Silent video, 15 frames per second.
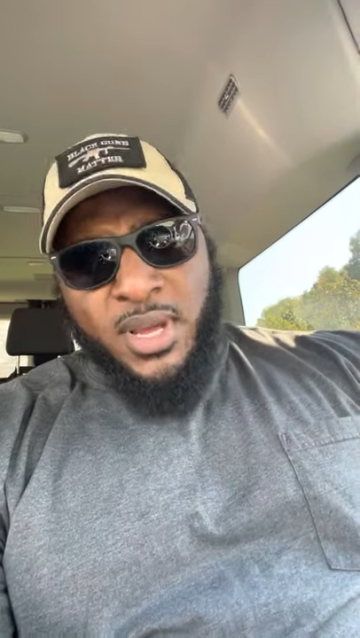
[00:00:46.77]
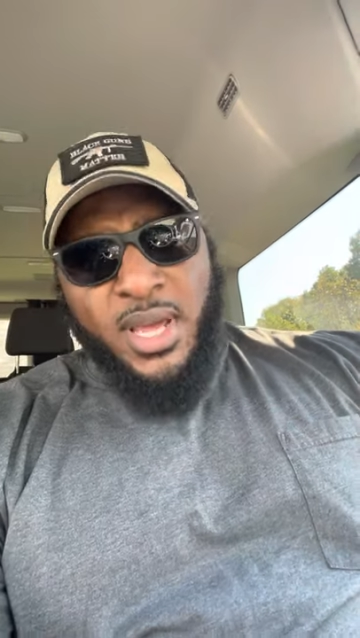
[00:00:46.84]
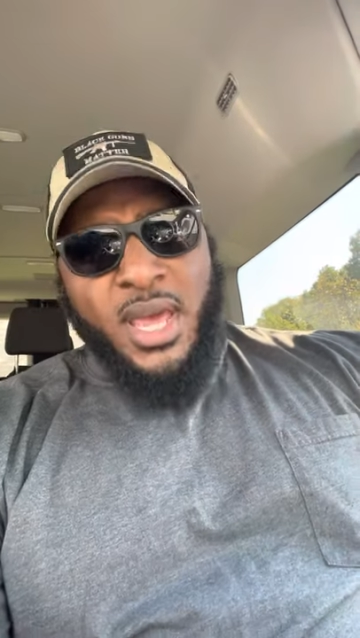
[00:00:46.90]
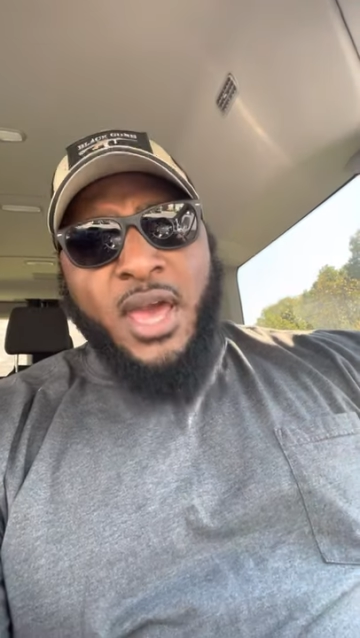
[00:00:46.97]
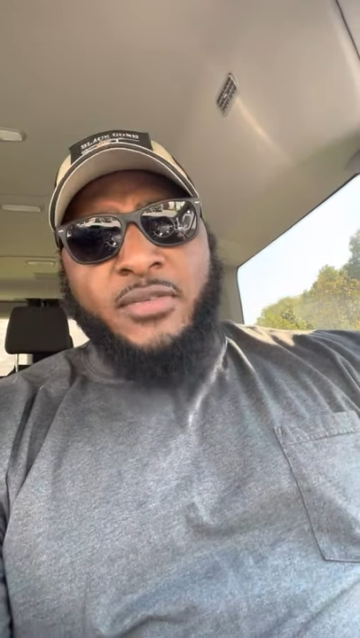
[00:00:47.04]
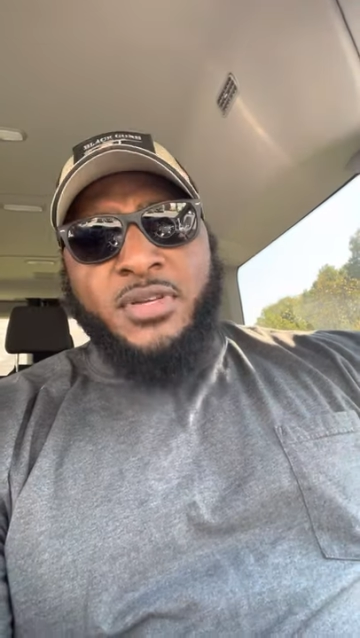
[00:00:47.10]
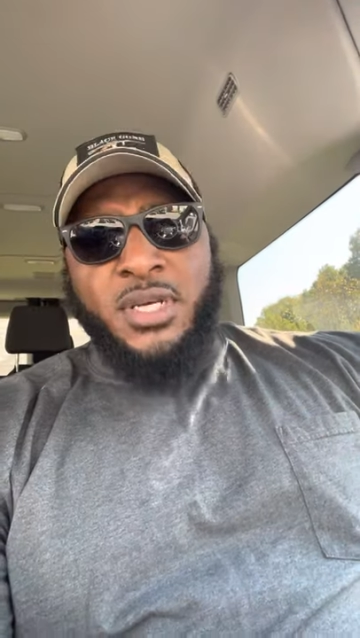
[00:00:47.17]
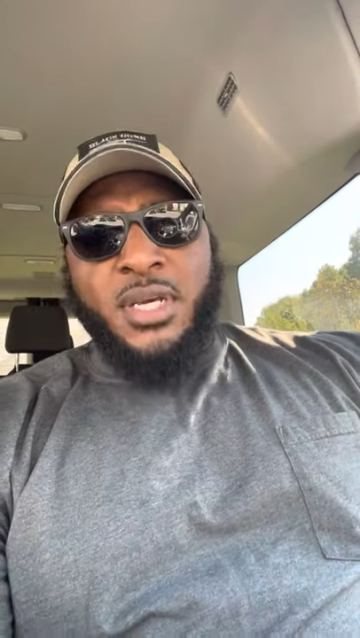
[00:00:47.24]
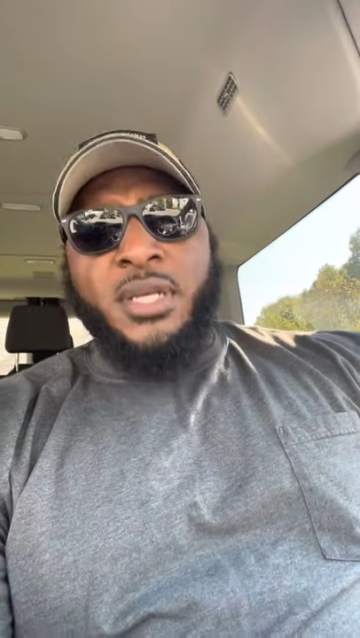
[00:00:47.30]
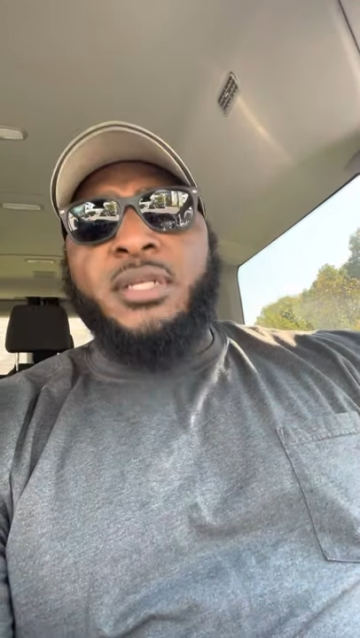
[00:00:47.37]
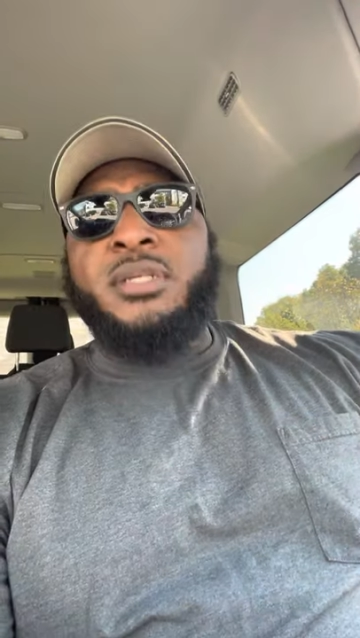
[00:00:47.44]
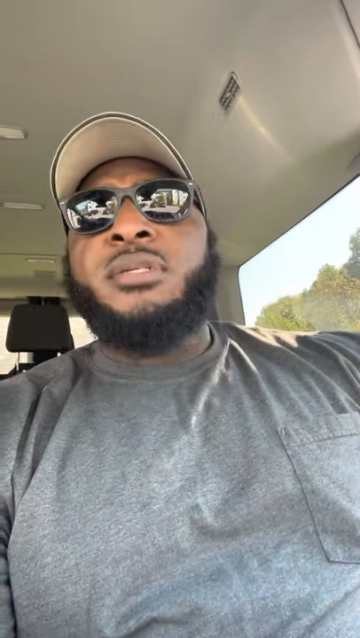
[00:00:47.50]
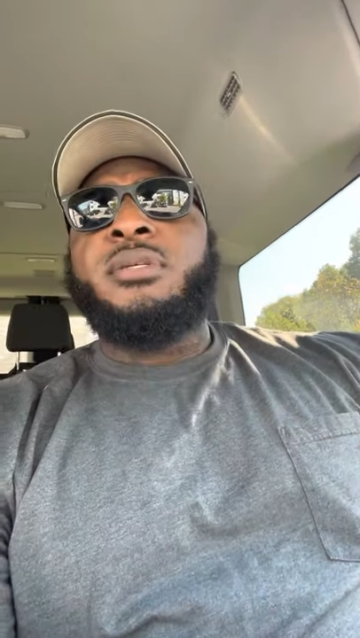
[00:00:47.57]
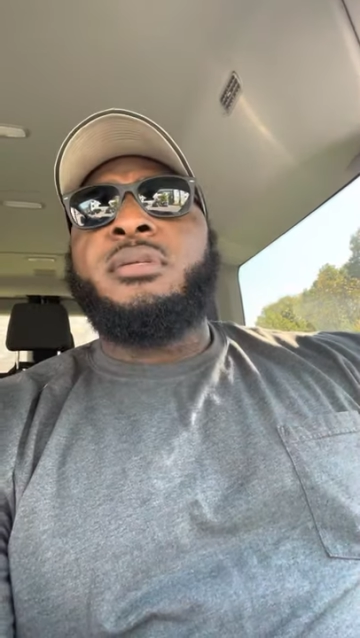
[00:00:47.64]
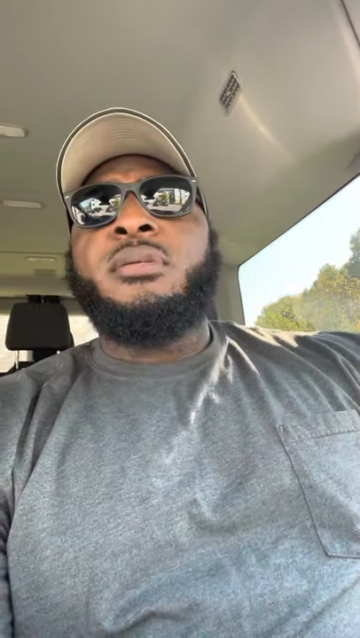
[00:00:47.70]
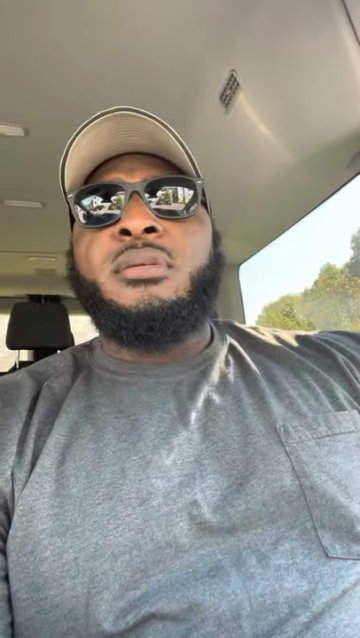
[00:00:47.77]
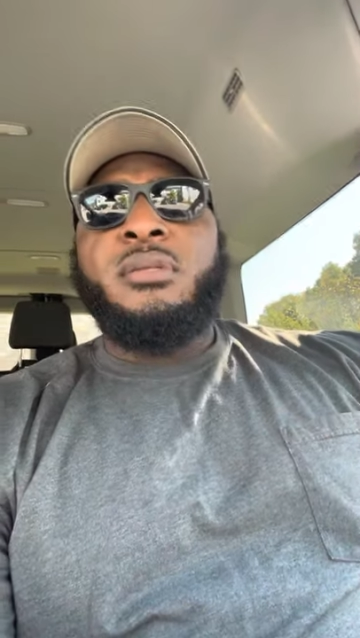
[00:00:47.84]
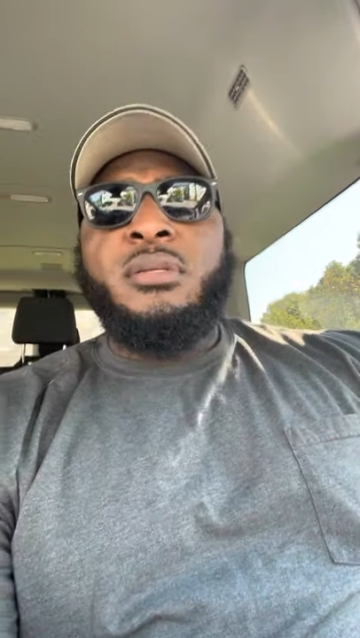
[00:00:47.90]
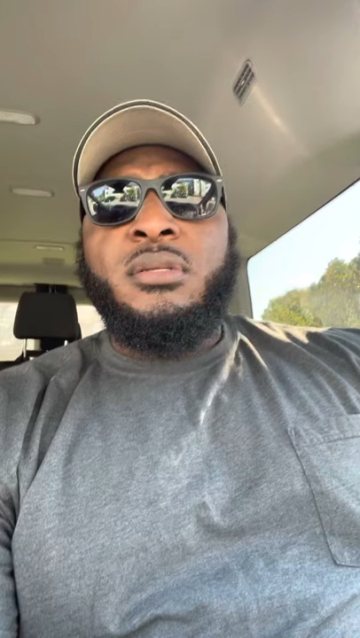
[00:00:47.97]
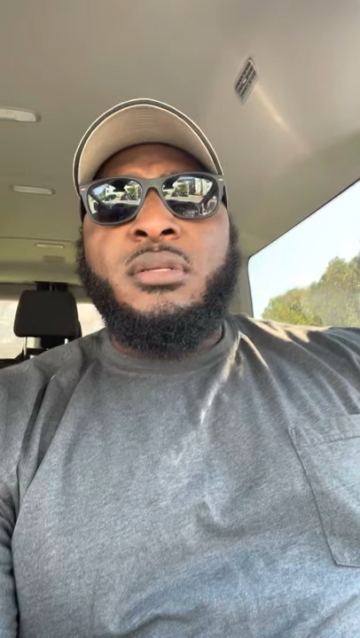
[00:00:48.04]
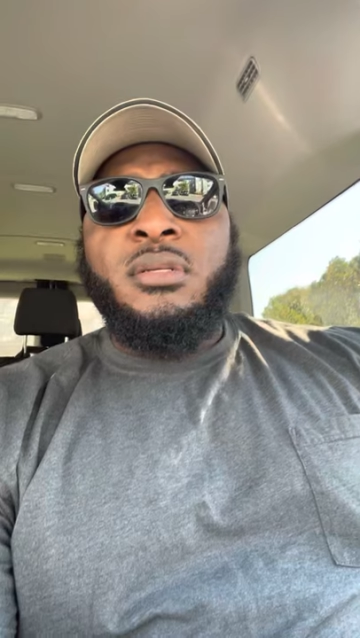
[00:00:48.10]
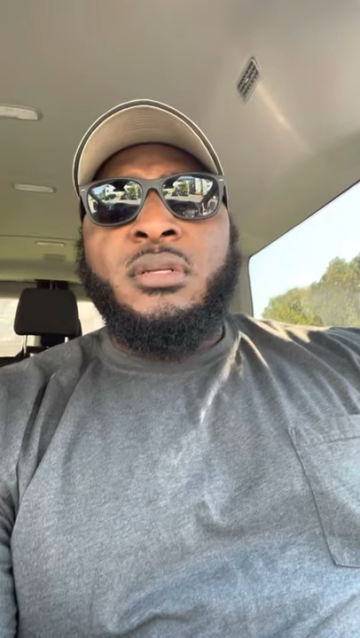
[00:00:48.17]
may have changed
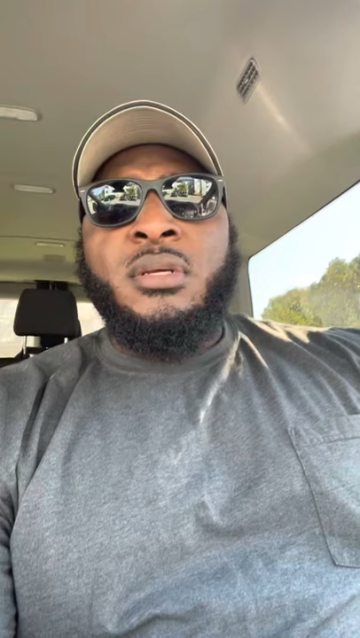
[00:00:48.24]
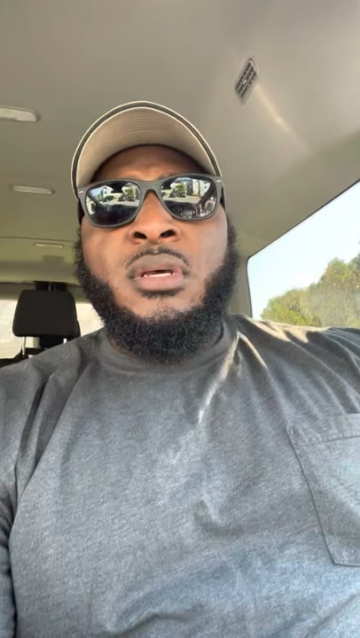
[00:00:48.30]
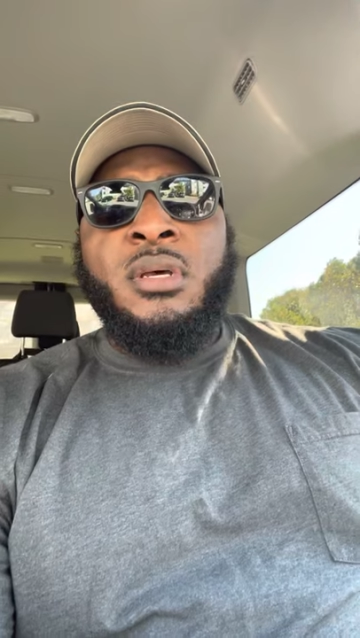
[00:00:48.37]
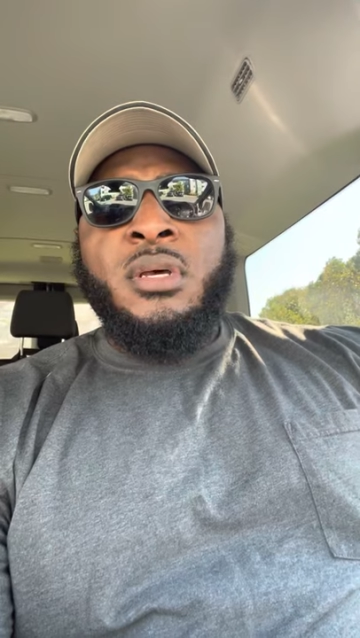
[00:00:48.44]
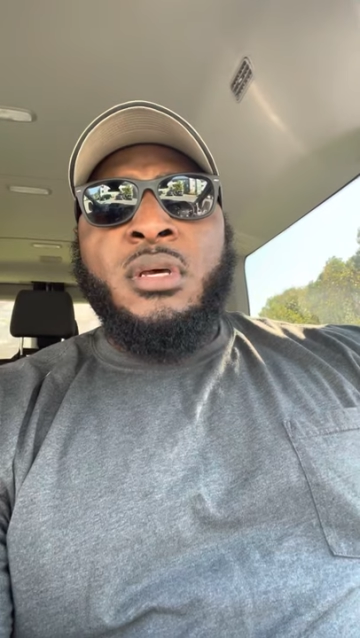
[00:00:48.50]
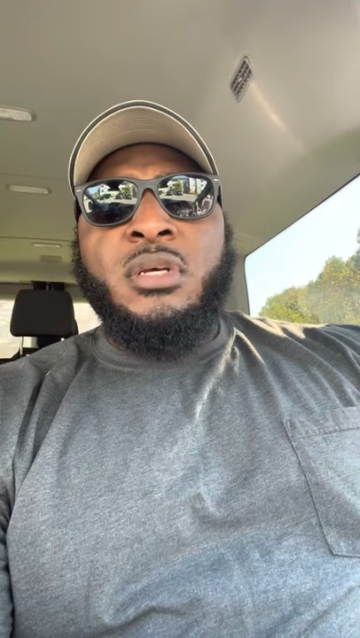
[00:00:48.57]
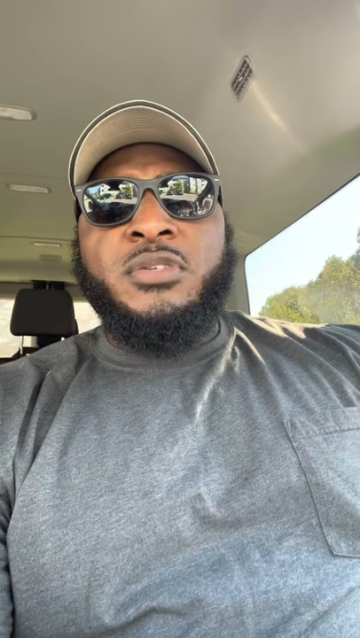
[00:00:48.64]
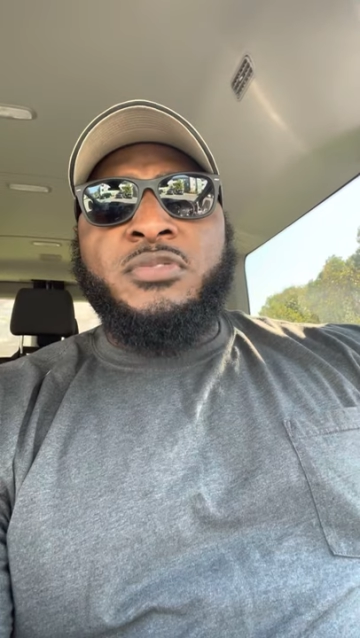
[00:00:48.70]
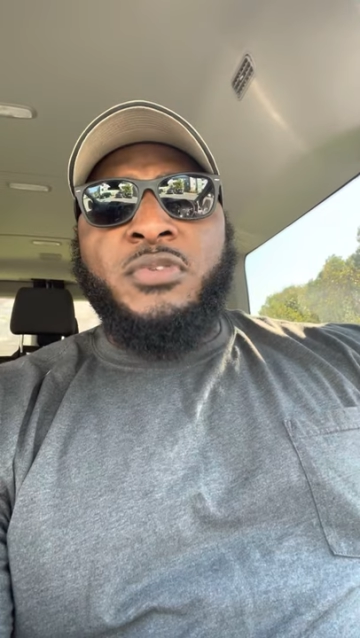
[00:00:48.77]
as